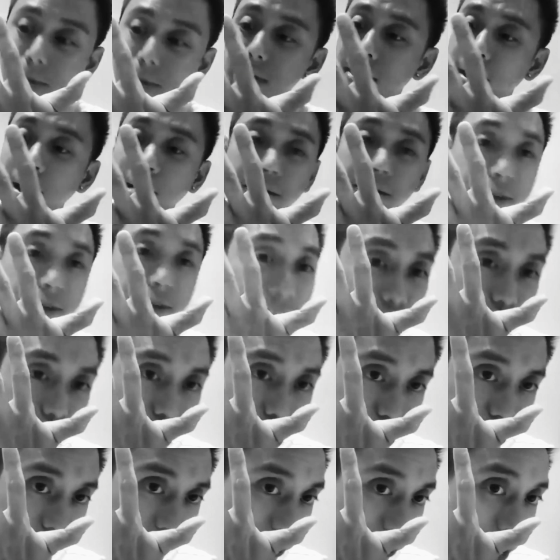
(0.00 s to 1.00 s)
Now, if that's
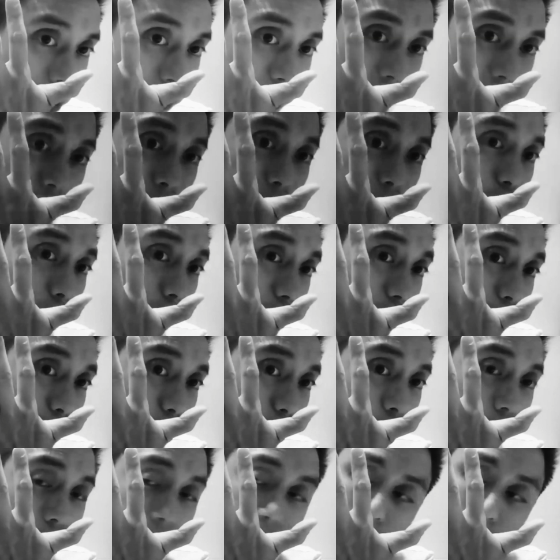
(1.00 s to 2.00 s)
you, if you want to be able to
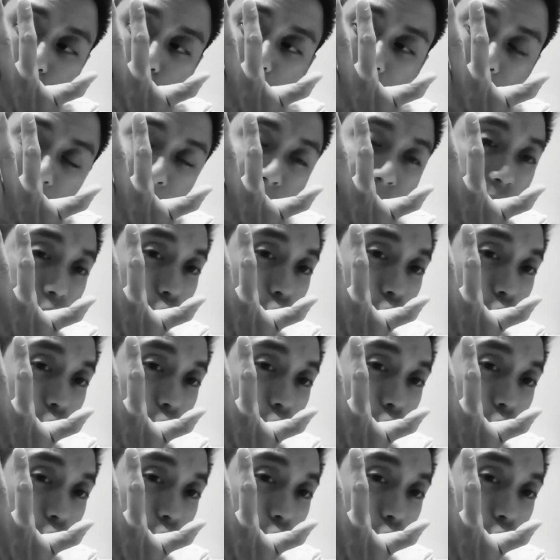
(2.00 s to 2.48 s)
explore if we might be a